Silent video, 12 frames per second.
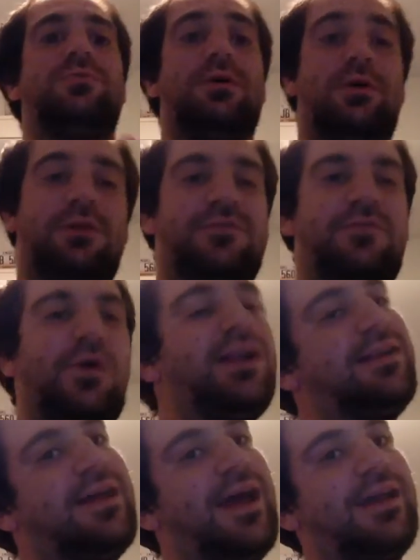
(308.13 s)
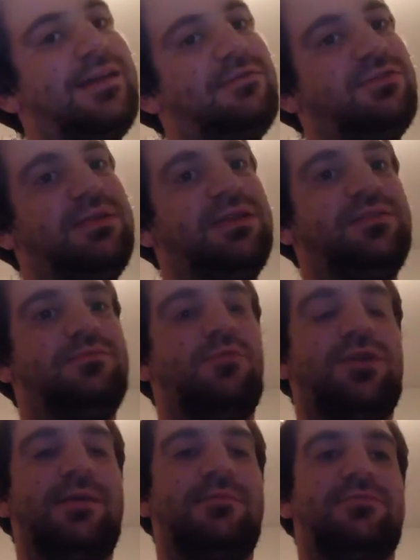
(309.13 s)
they'll avoid attacking it, which means
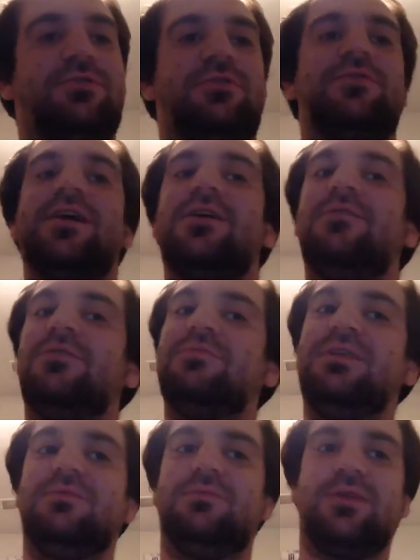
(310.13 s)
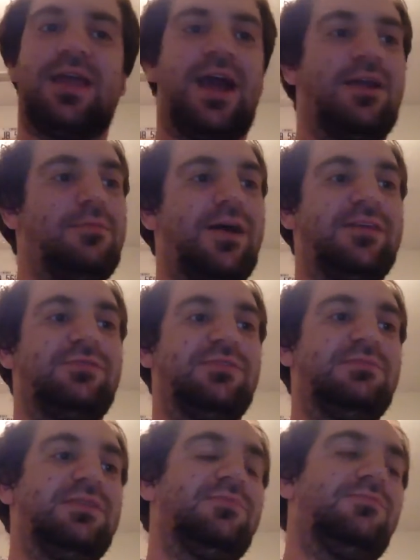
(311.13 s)
more damage on your Vanguard, which means more counterblast,
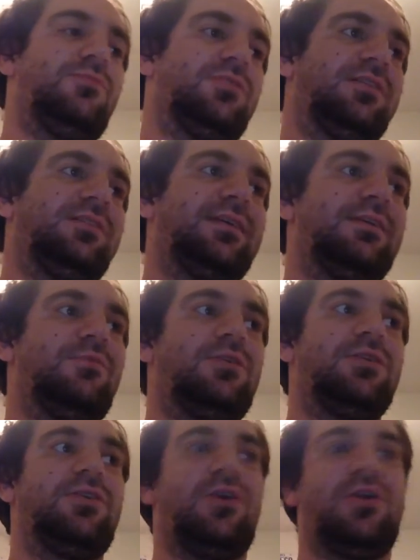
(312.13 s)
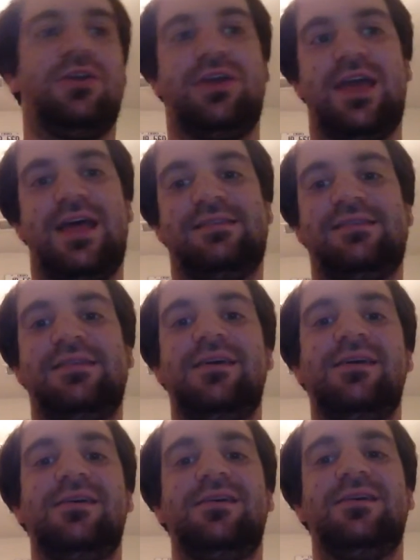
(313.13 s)
which means more things that you want to guard against.
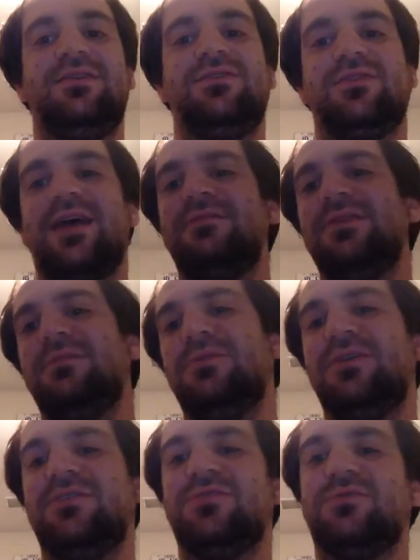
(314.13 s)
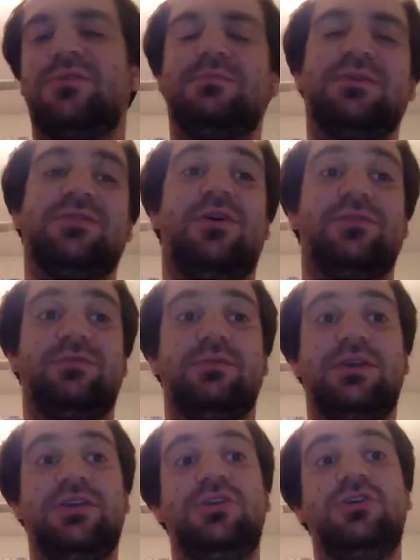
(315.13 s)
So it's kind of a double-edged sword, but it's
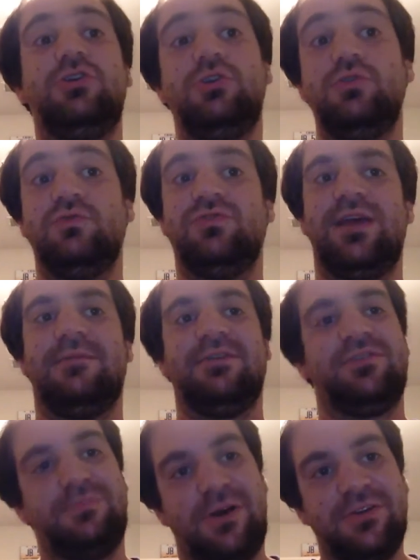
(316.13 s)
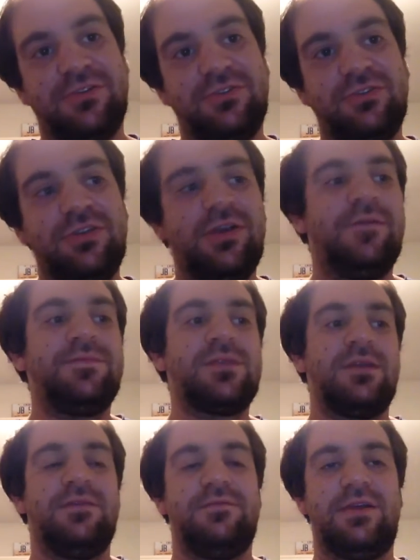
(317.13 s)
also a huge damage sponge.
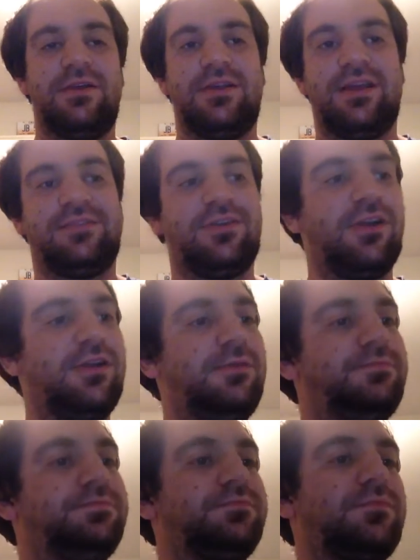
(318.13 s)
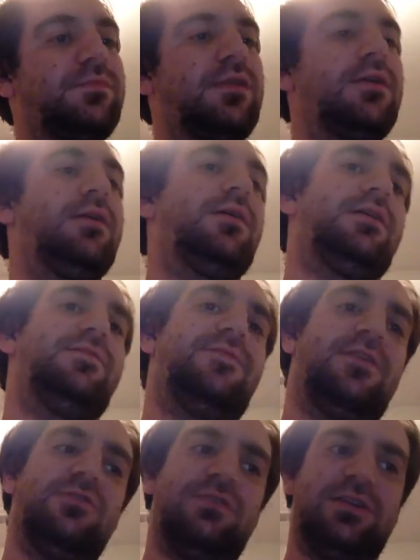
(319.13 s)
Very nice card.
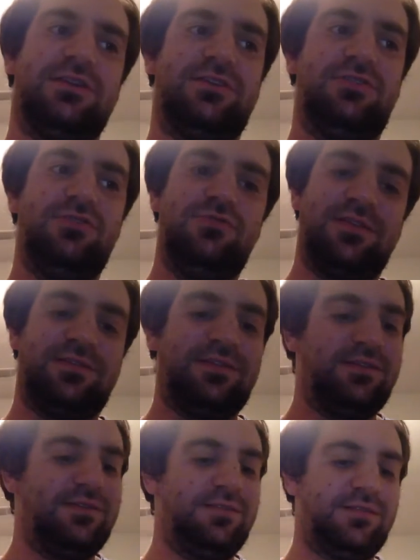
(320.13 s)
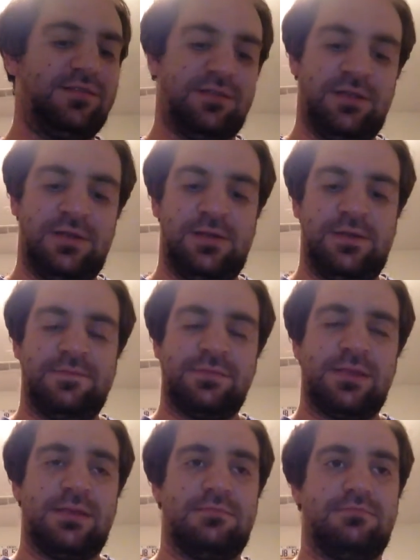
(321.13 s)
Final grade 2, this is
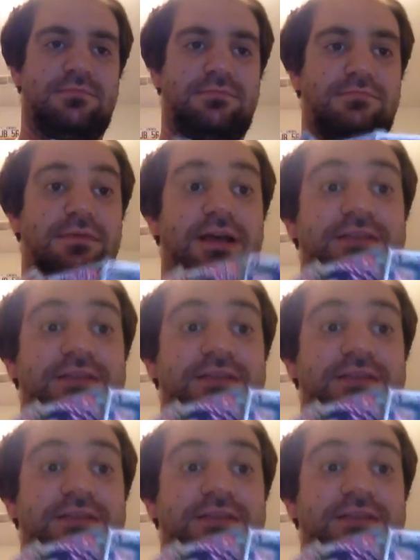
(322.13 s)
my